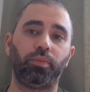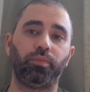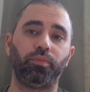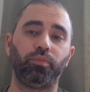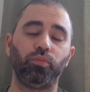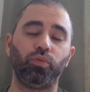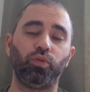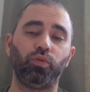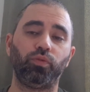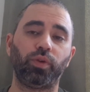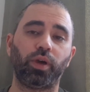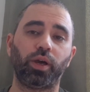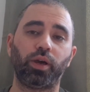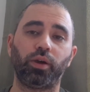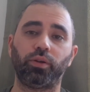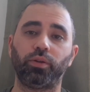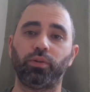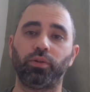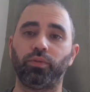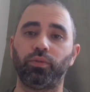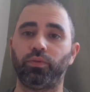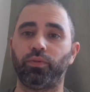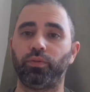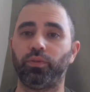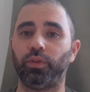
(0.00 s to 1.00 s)
move out
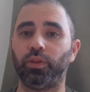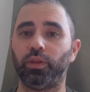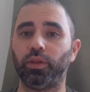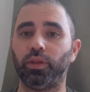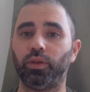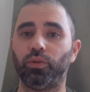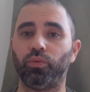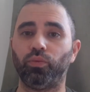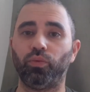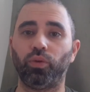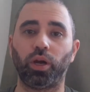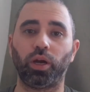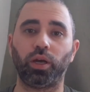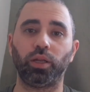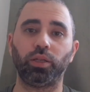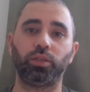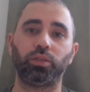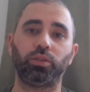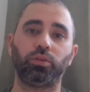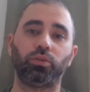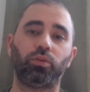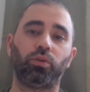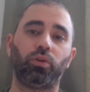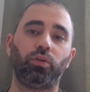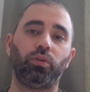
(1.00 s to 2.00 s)
of the
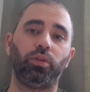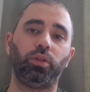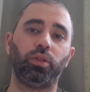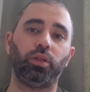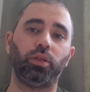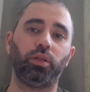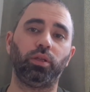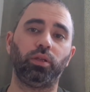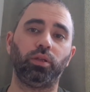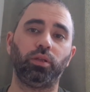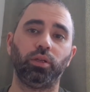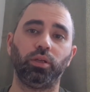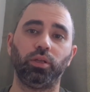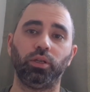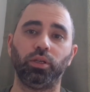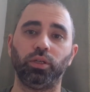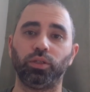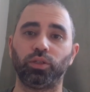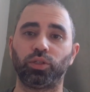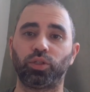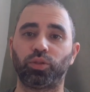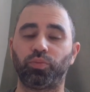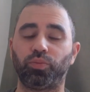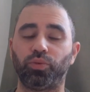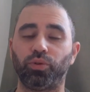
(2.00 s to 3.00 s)
rut or the
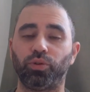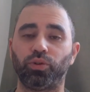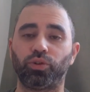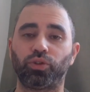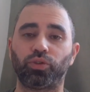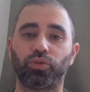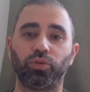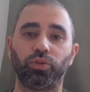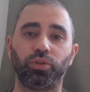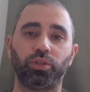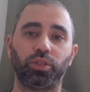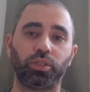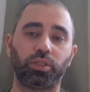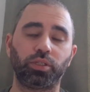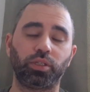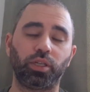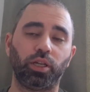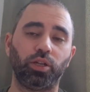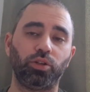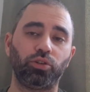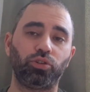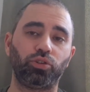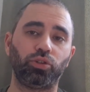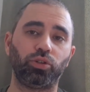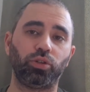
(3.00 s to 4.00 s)
spiritual
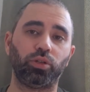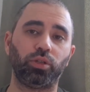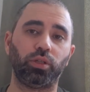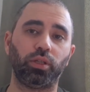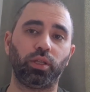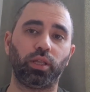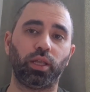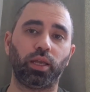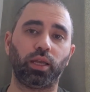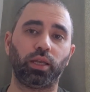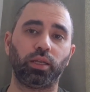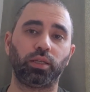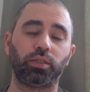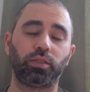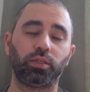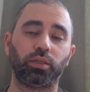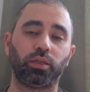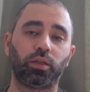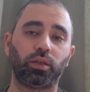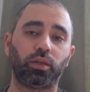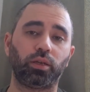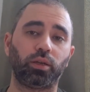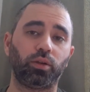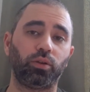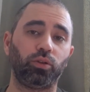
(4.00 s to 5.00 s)
dissension that
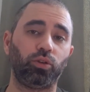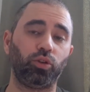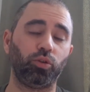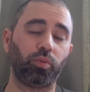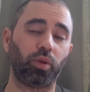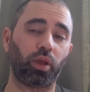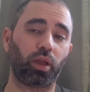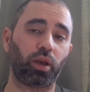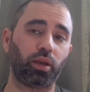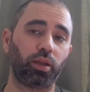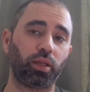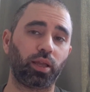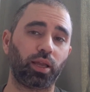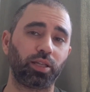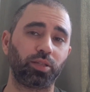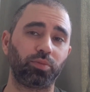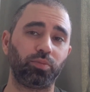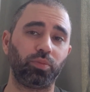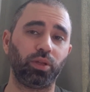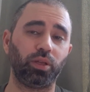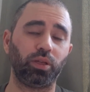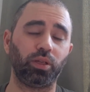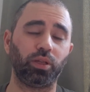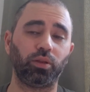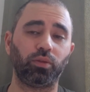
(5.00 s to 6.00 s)
humanity has
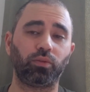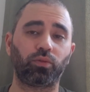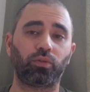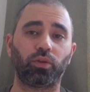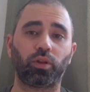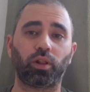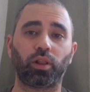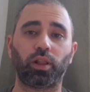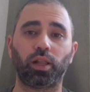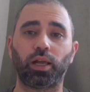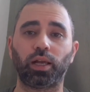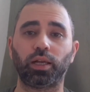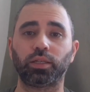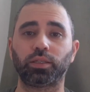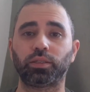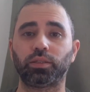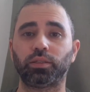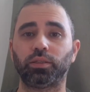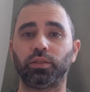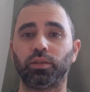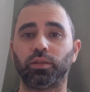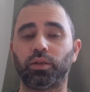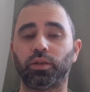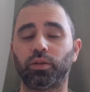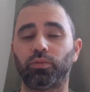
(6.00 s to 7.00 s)
been in for the
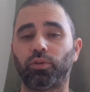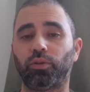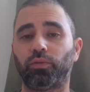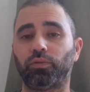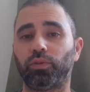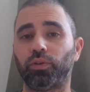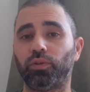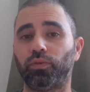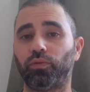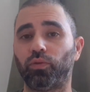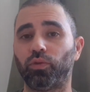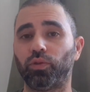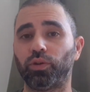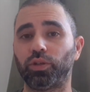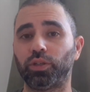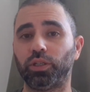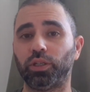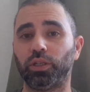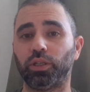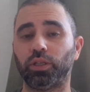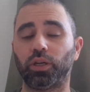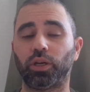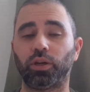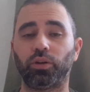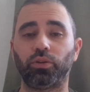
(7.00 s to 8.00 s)
last roughly
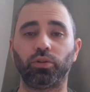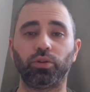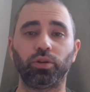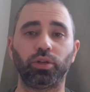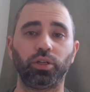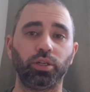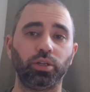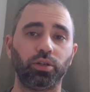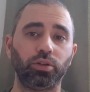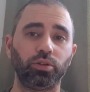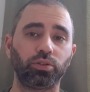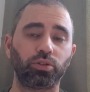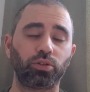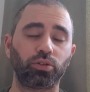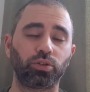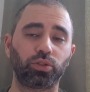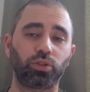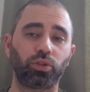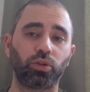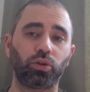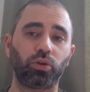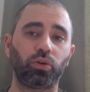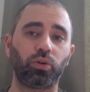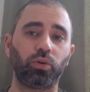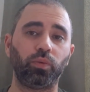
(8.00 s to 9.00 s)
1400 years or
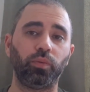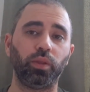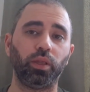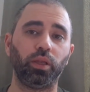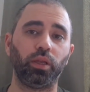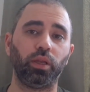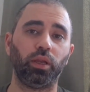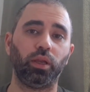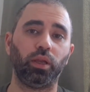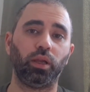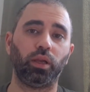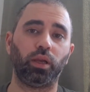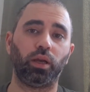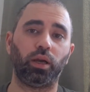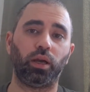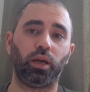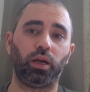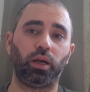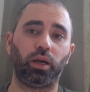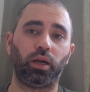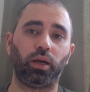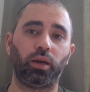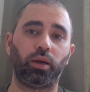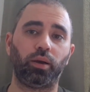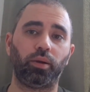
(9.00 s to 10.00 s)
so.
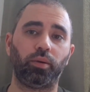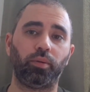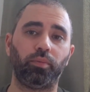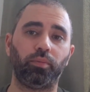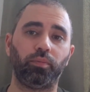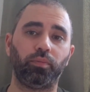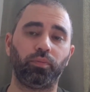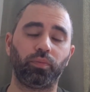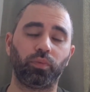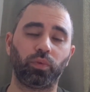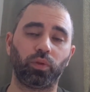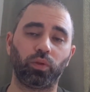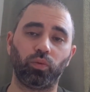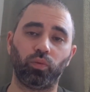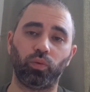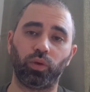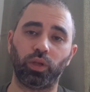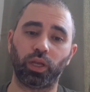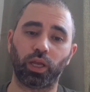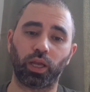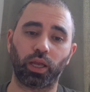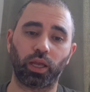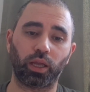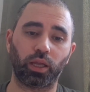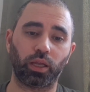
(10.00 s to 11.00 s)
We
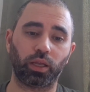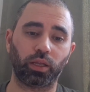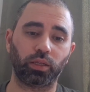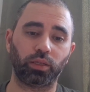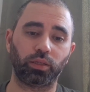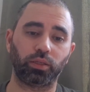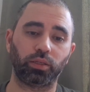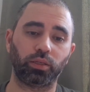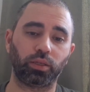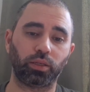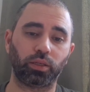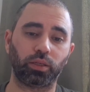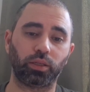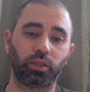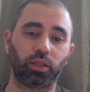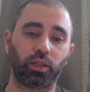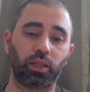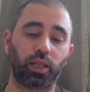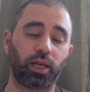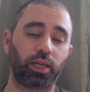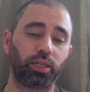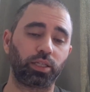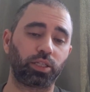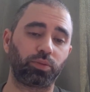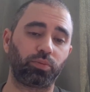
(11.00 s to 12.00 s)
had the
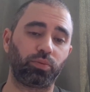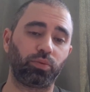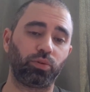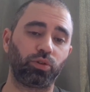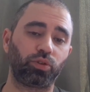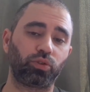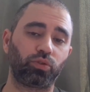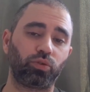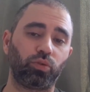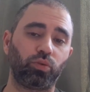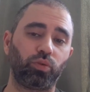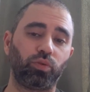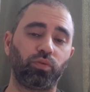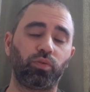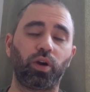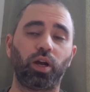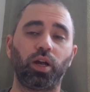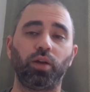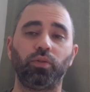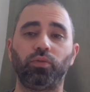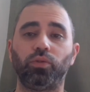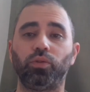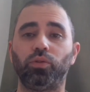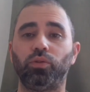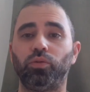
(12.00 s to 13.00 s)
last spiritual
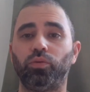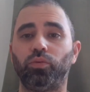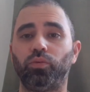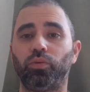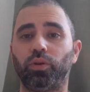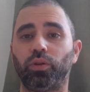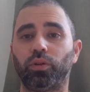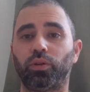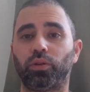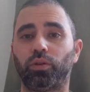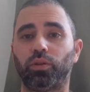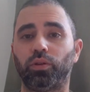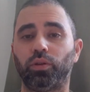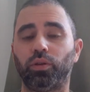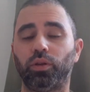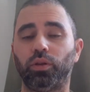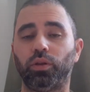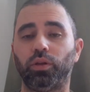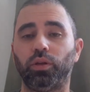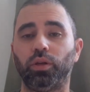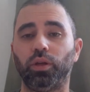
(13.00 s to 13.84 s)
revival with the